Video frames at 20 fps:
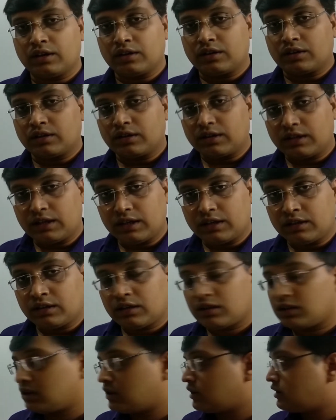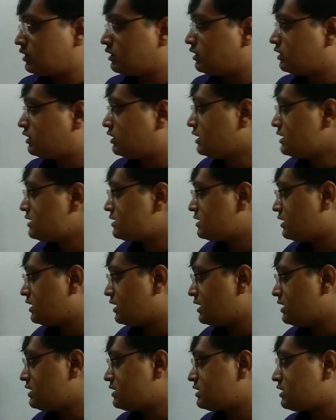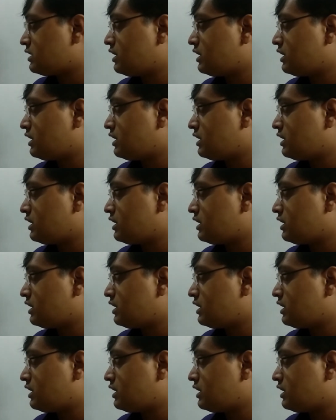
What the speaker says: then this rays,